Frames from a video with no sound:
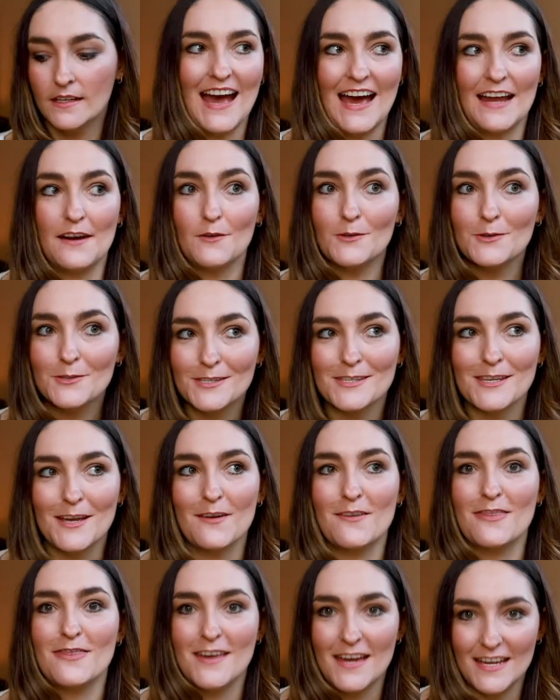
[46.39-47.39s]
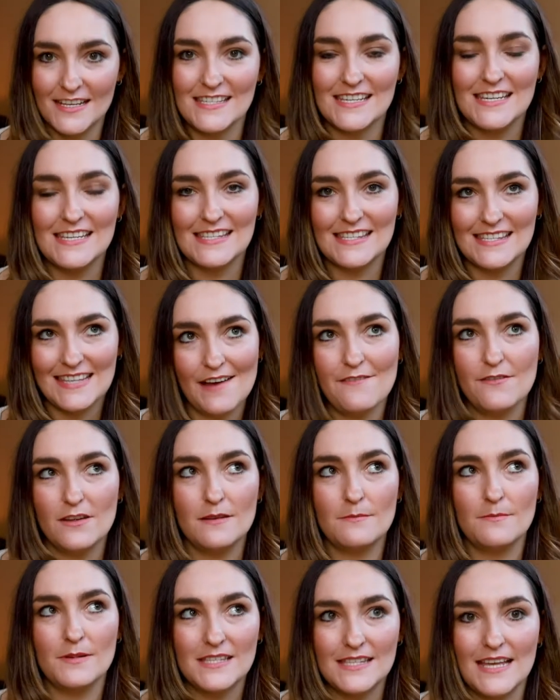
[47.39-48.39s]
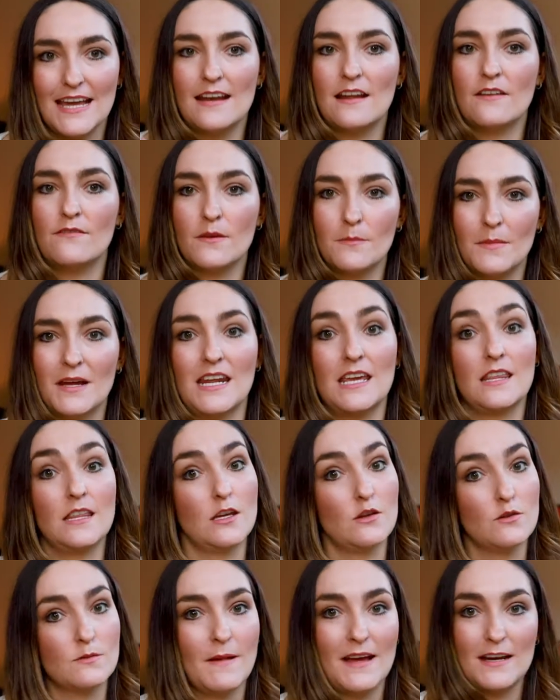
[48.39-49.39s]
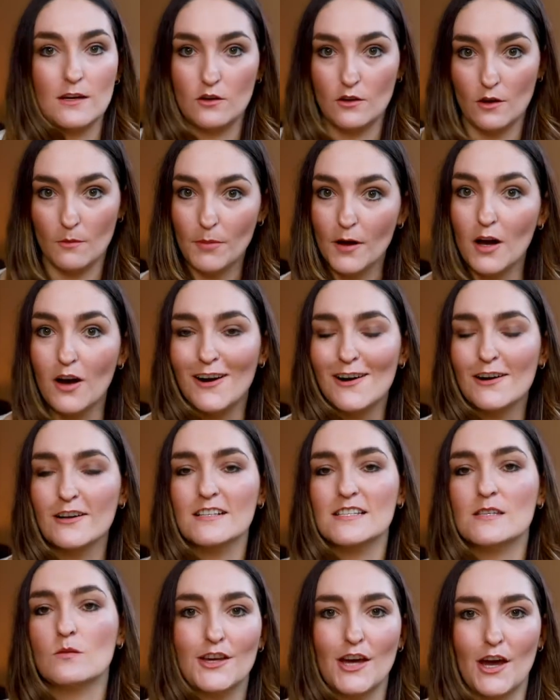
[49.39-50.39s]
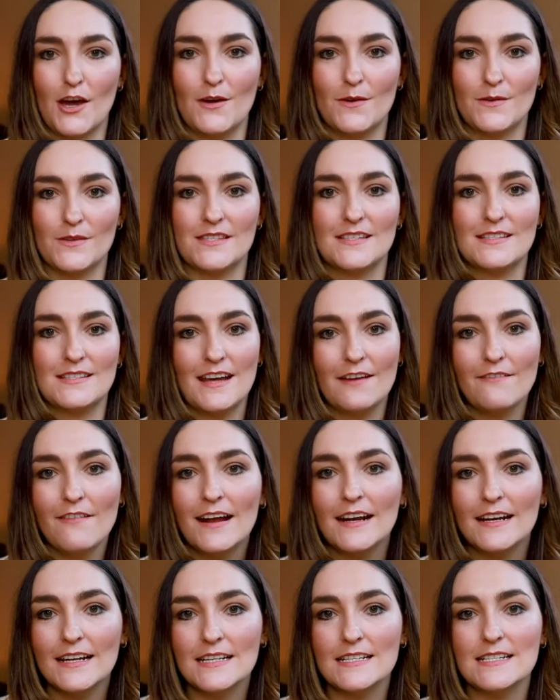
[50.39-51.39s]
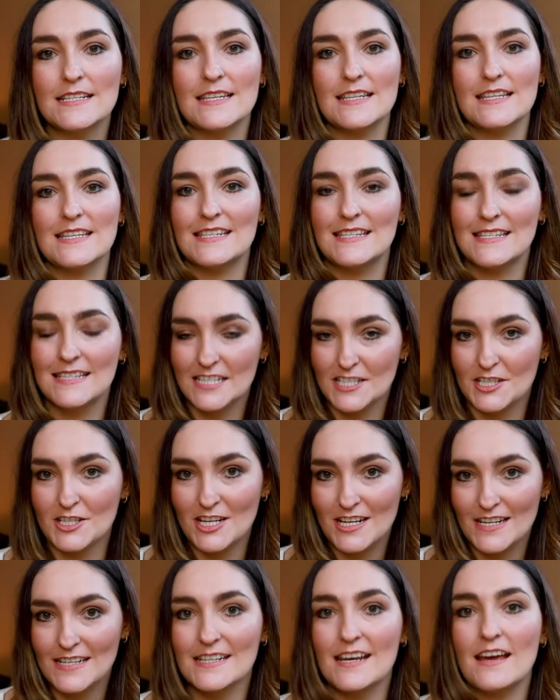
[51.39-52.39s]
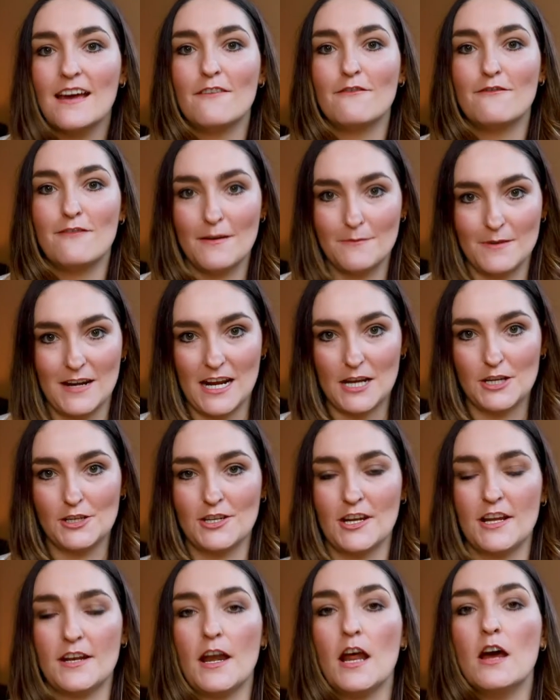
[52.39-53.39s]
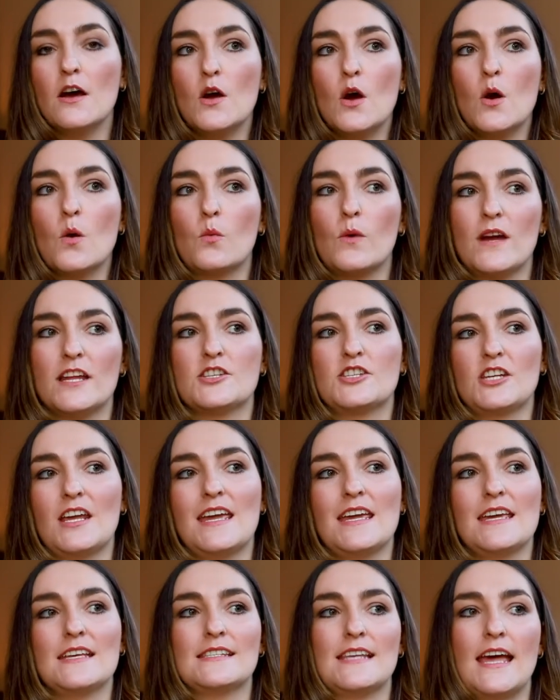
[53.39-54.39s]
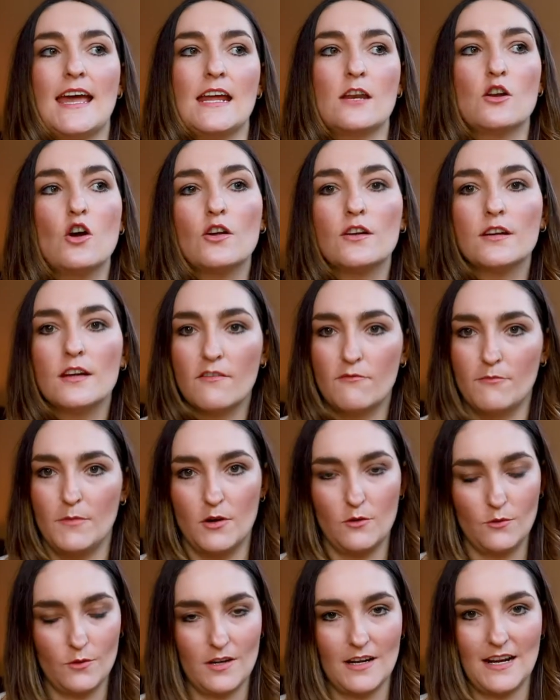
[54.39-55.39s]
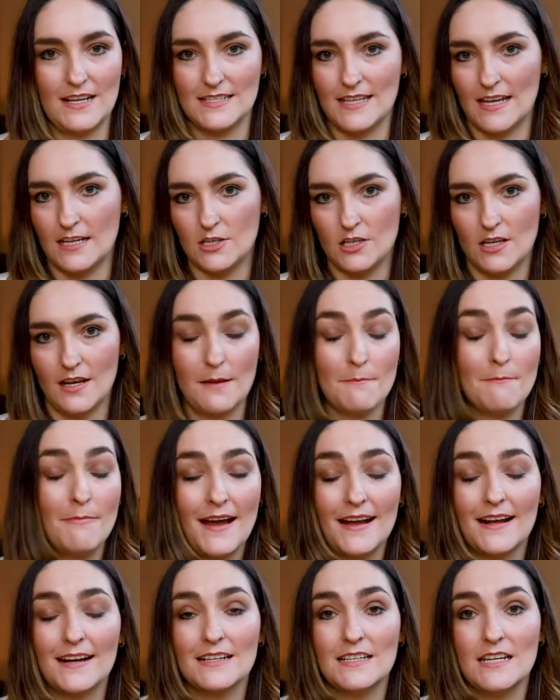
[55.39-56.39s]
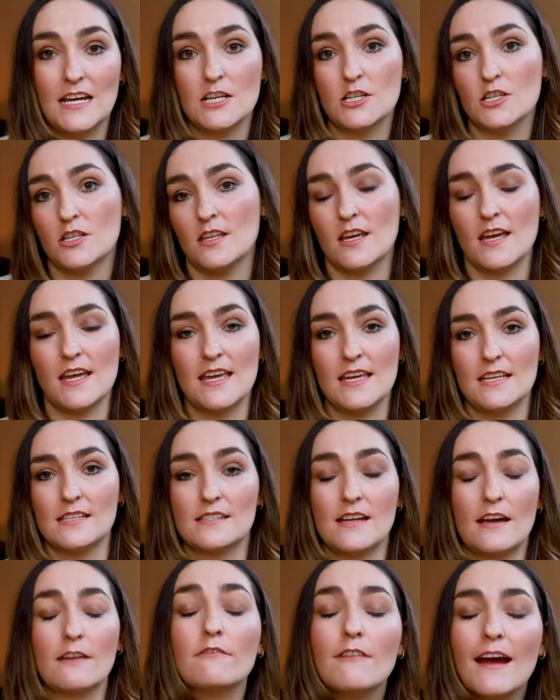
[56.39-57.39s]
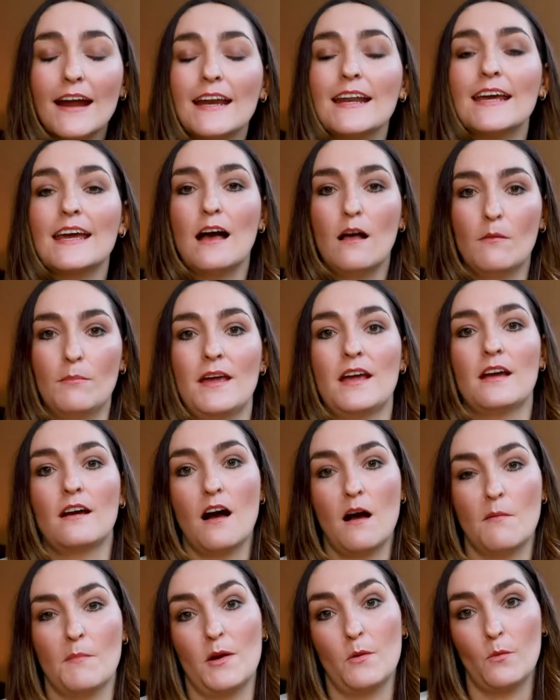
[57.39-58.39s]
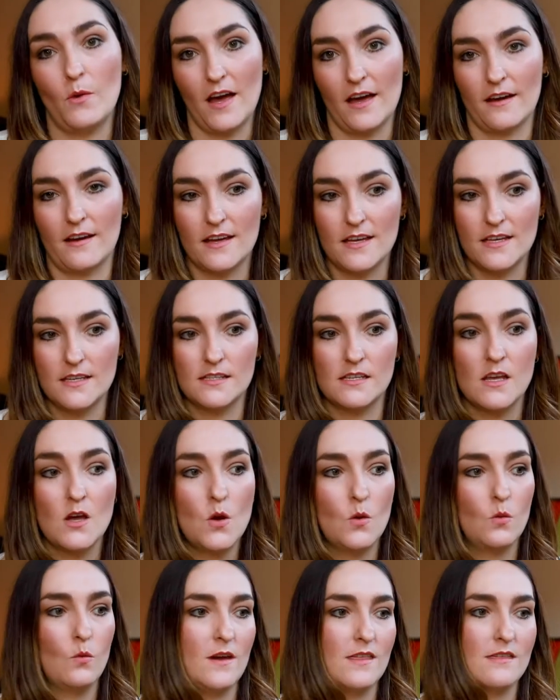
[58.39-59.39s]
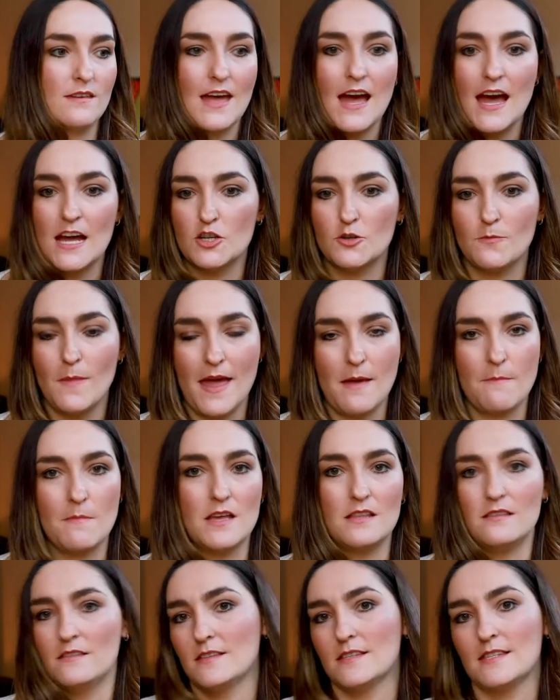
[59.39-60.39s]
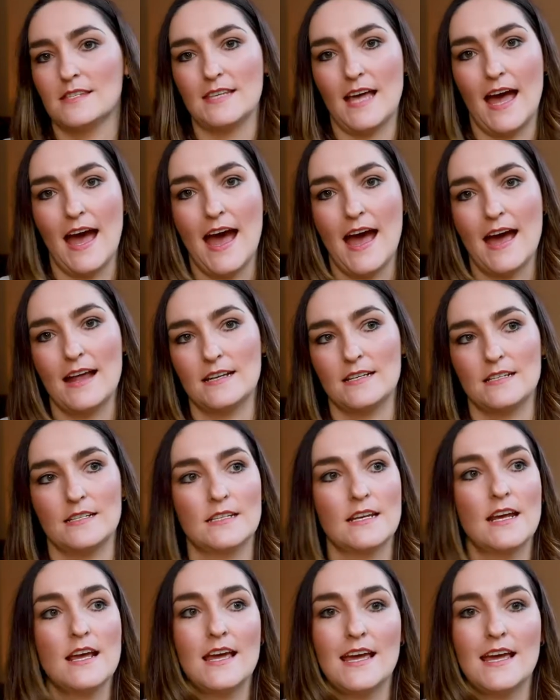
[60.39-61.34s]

And also 37% of the money that you spend on your box goes directly to the Sajida Foundation, which is a non-government organisation in Bangladesh that is directly helping garment workers with cash payments and